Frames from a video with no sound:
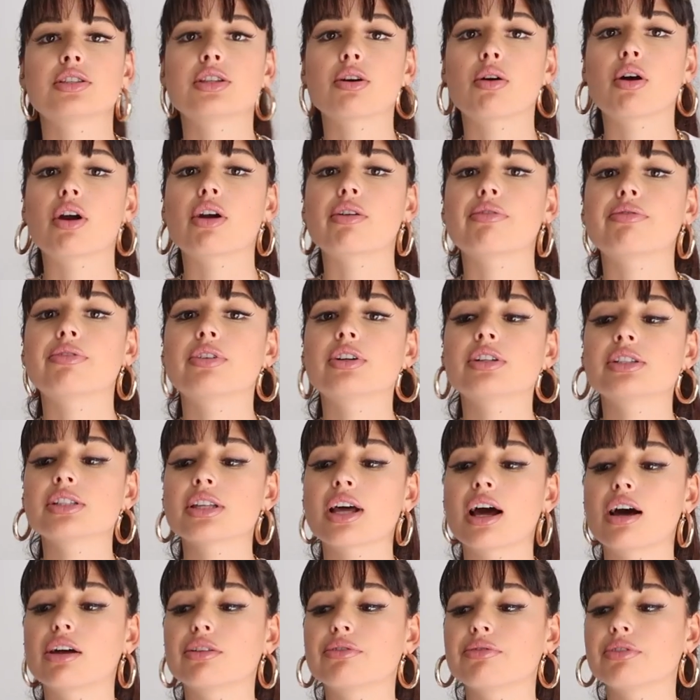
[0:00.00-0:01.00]
So our first
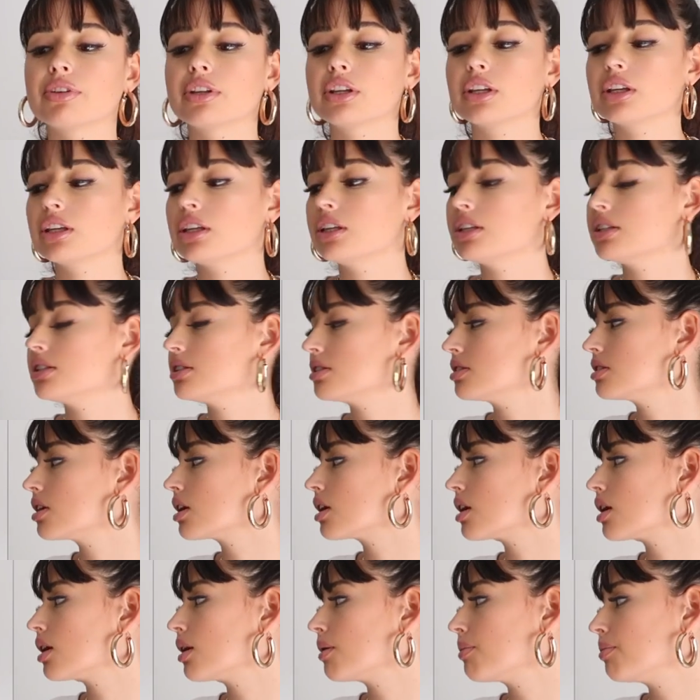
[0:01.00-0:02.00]
outfit is
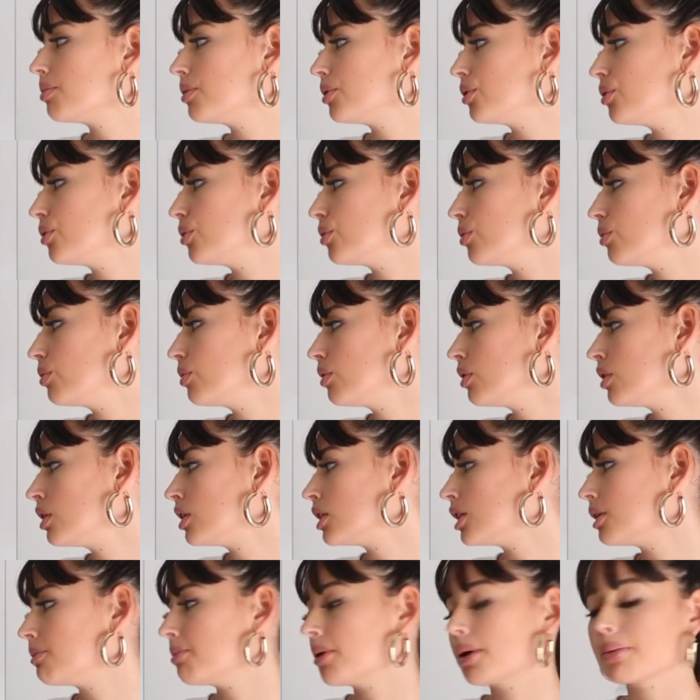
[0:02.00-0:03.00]
the blue,
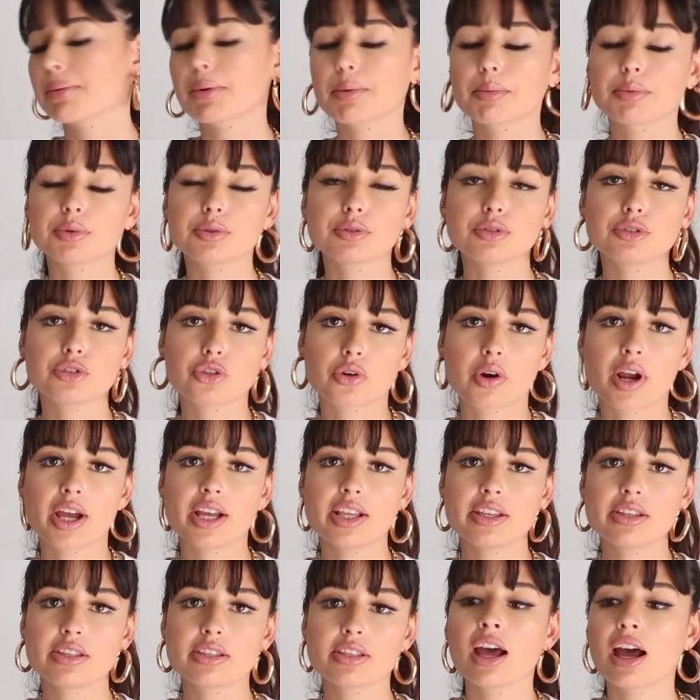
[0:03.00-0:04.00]
the baby blue
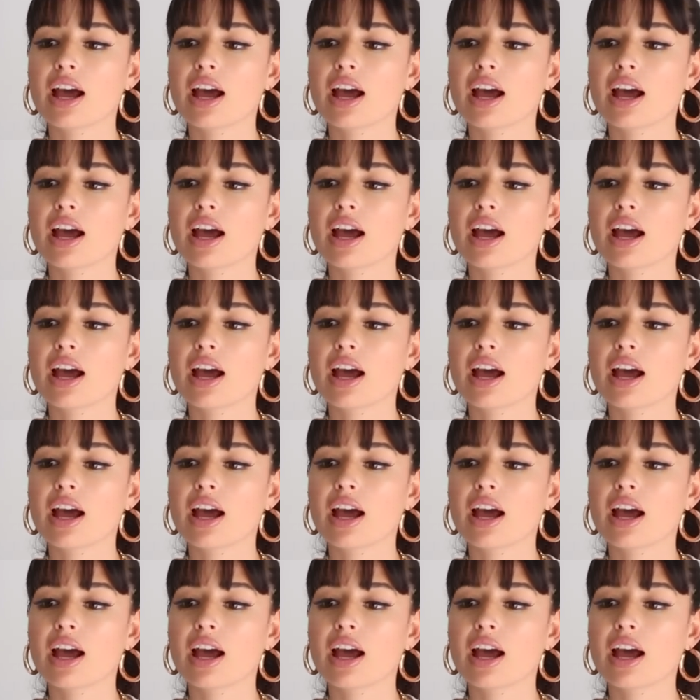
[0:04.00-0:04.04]
dress.